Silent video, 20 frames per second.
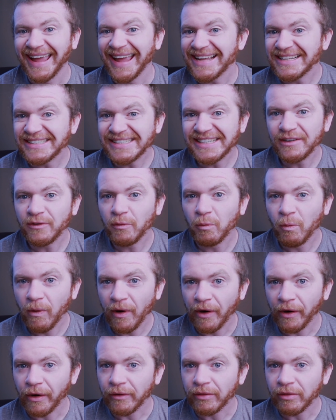isn't
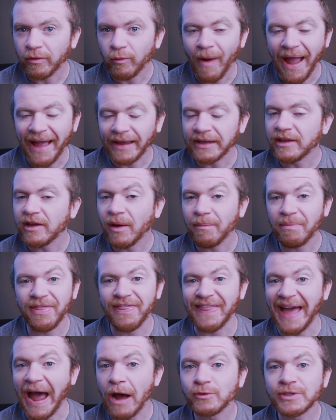worth racking up
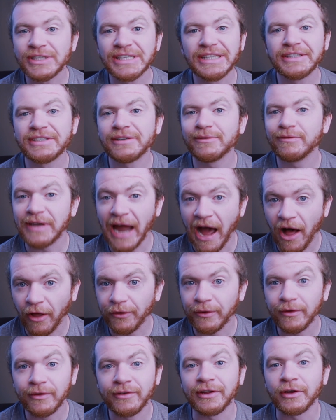thousands of
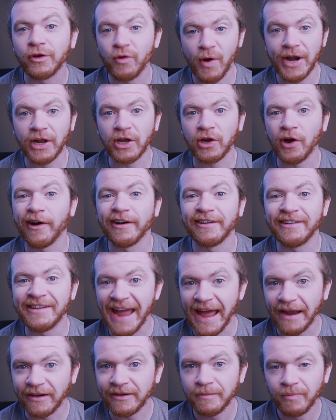dollars in credit card
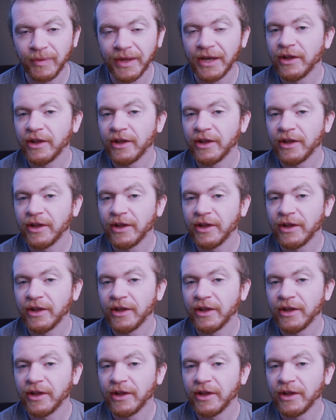debt.